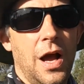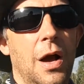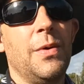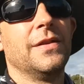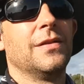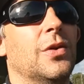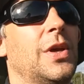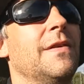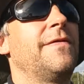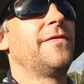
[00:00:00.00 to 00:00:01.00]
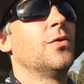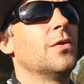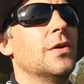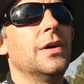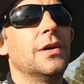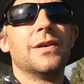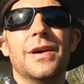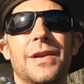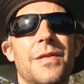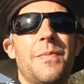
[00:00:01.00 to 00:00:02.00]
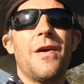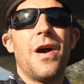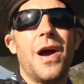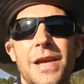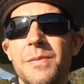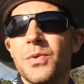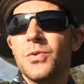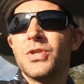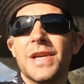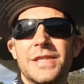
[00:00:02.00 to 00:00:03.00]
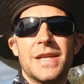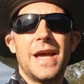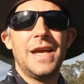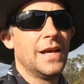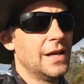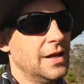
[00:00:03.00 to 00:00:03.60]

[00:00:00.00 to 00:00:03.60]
I went looking for another pair of hiking boots yesterday,